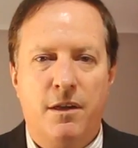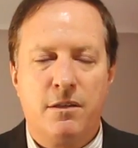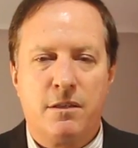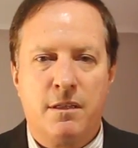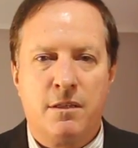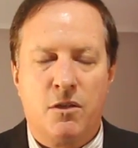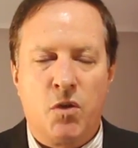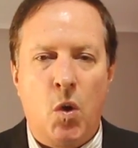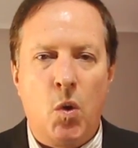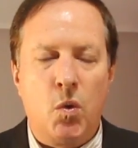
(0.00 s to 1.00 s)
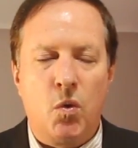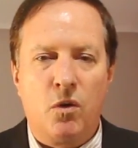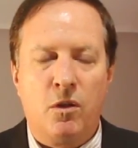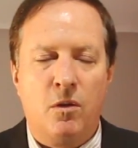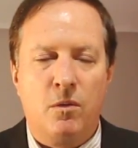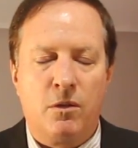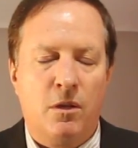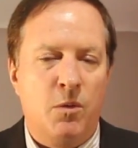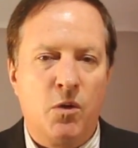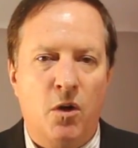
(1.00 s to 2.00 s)
there's there's a total glo
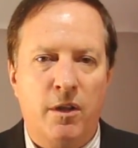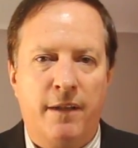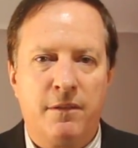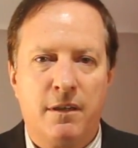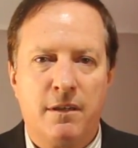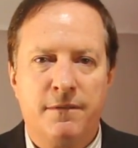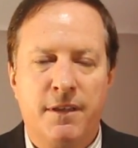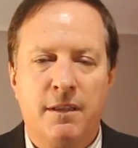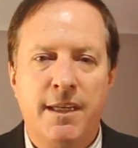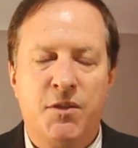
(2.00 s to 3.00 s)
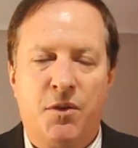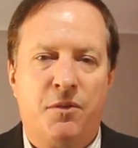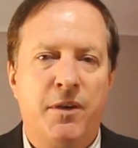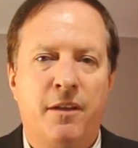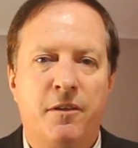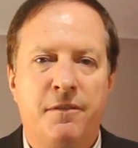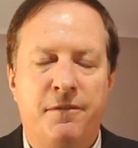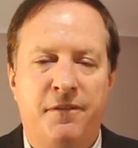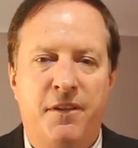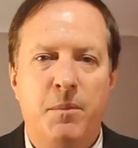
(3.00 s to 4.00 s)
global goal out there of at least
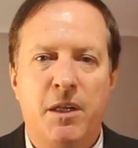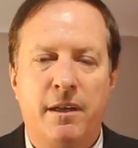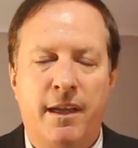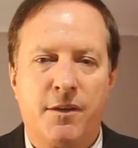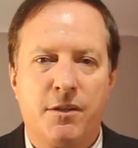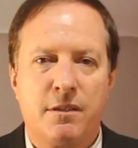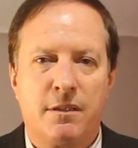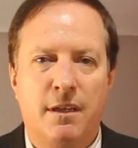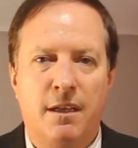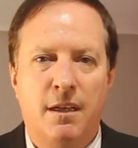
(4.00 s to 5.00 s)
350 million hectares.